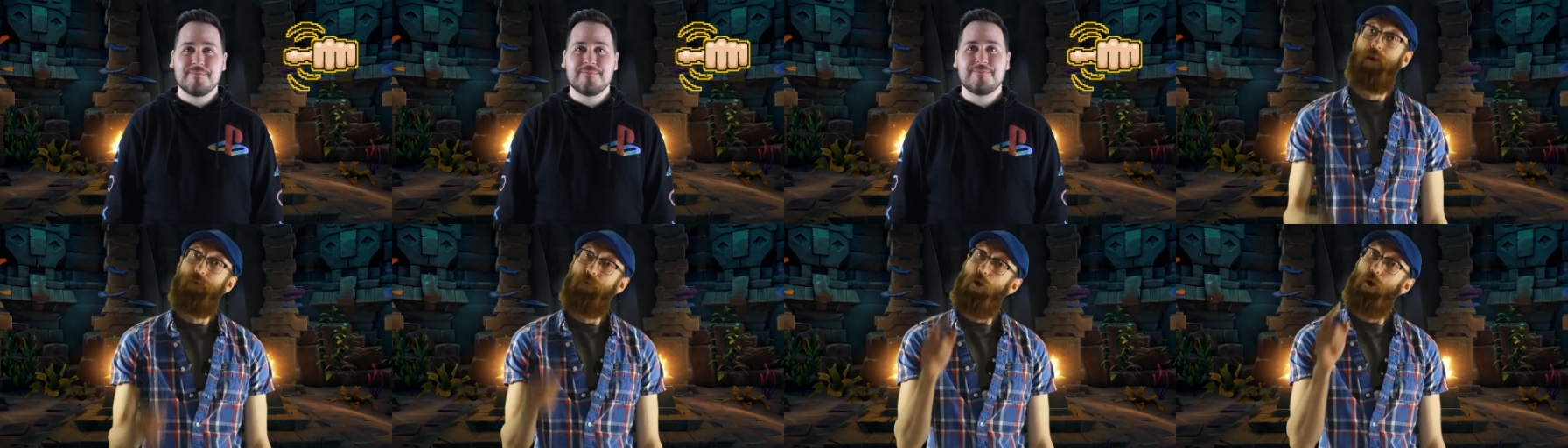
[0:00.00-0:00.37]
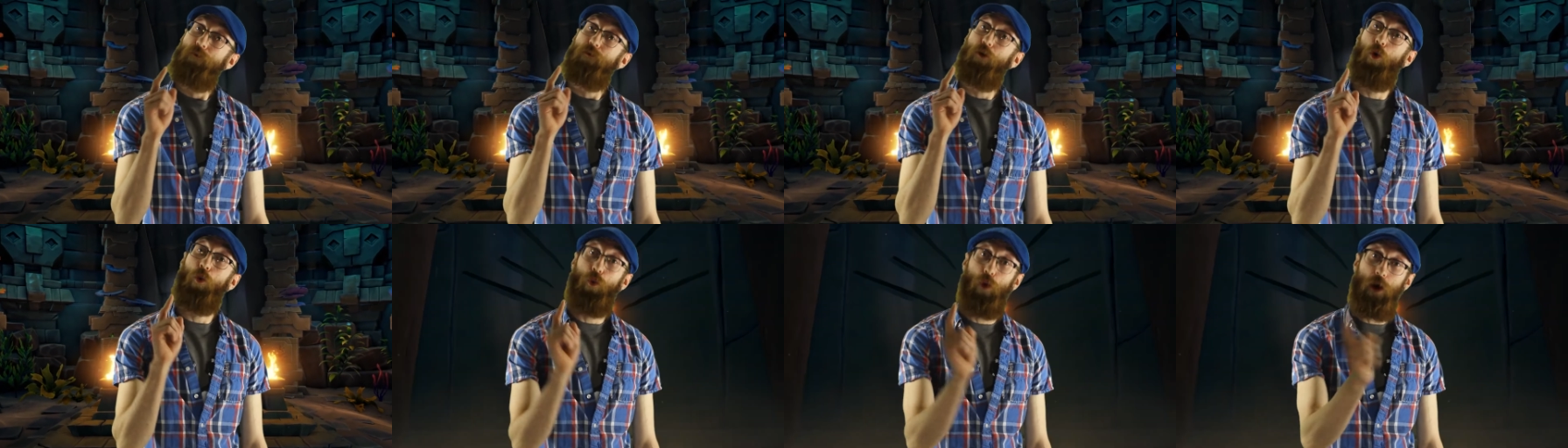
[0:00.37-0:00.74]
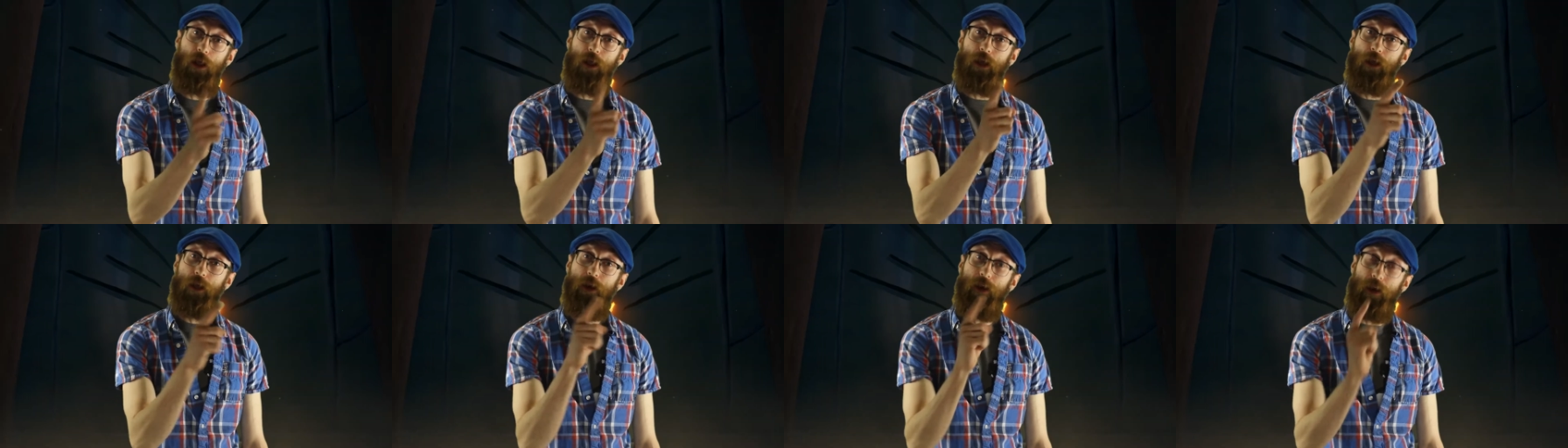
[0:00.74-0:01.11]
If you have a
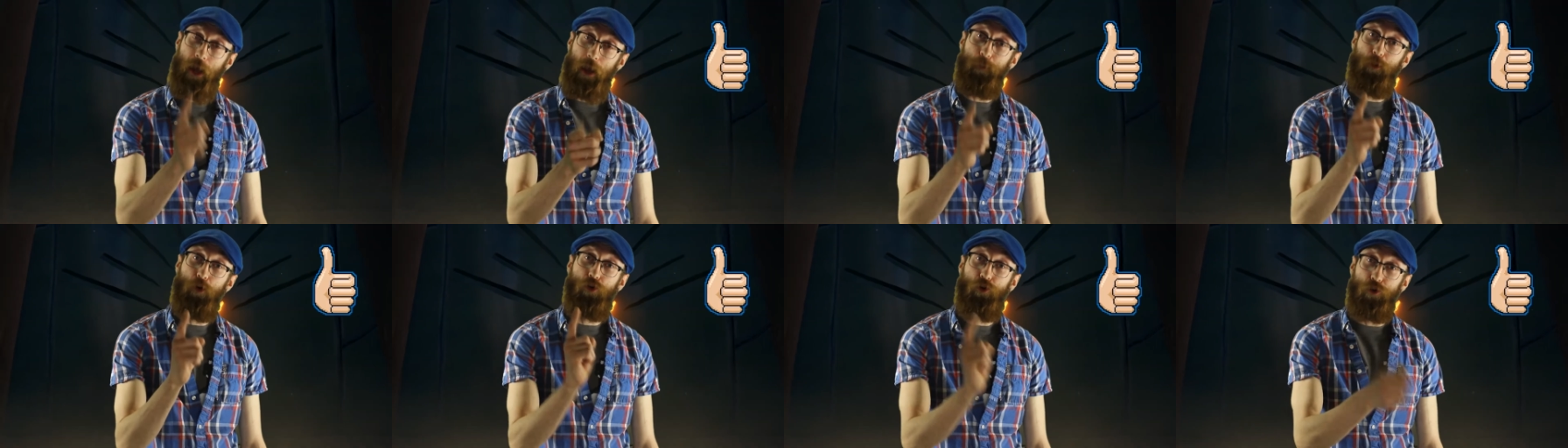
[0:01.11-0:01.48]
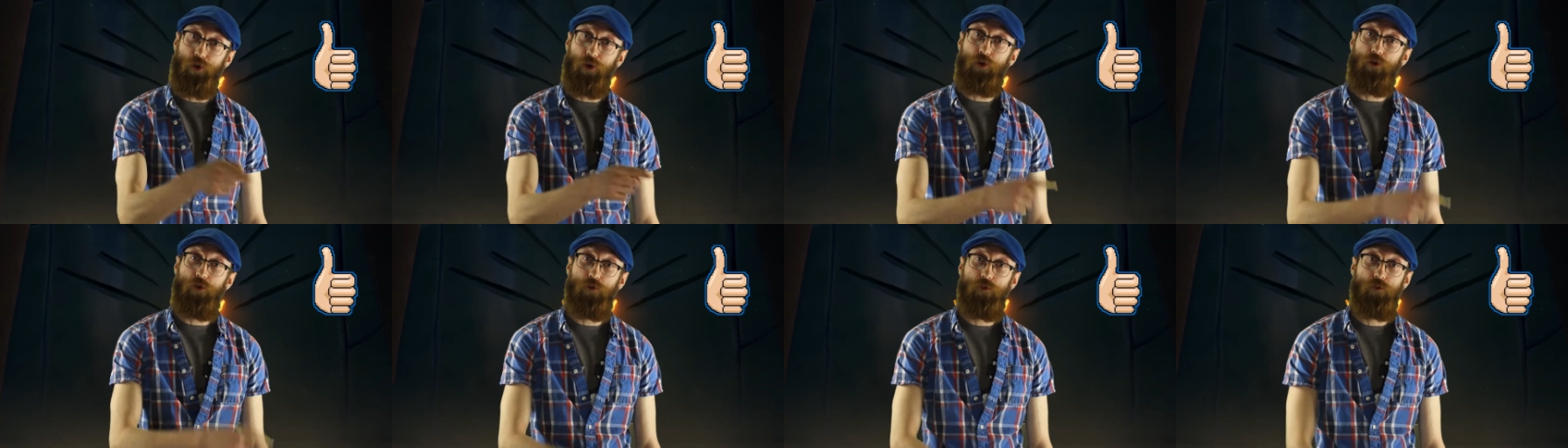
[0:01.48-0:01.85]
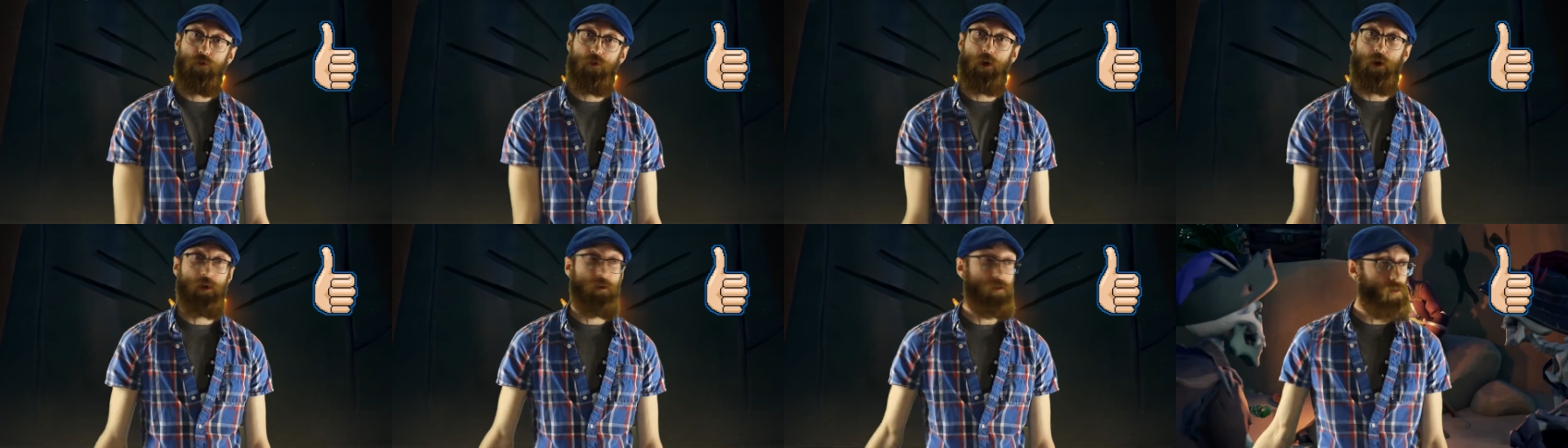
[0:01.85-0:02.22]
willing and able crew,
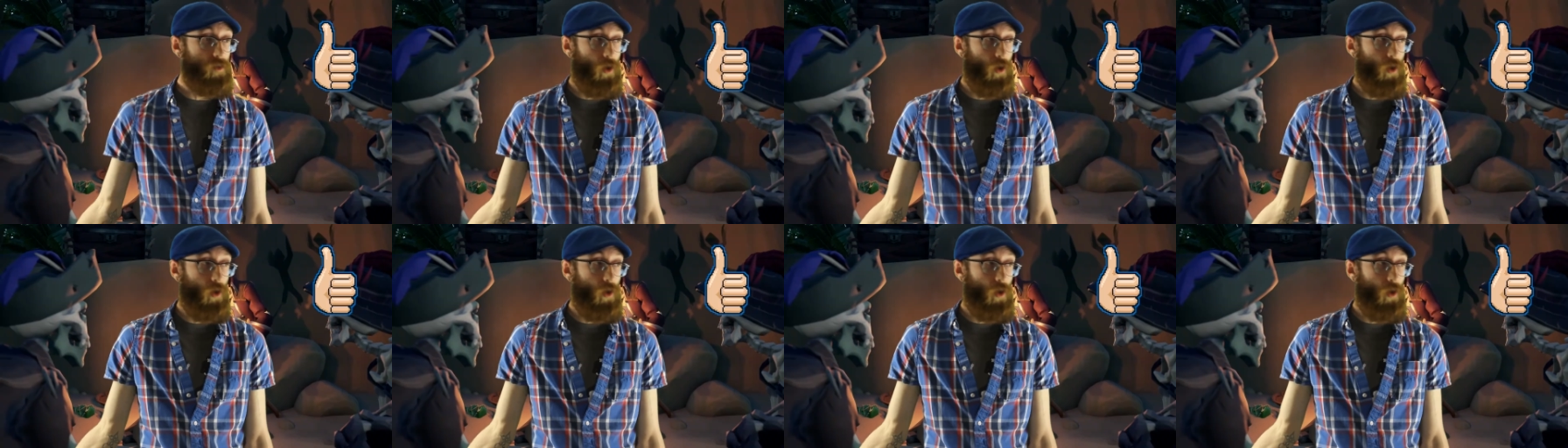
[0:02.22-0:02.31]
it's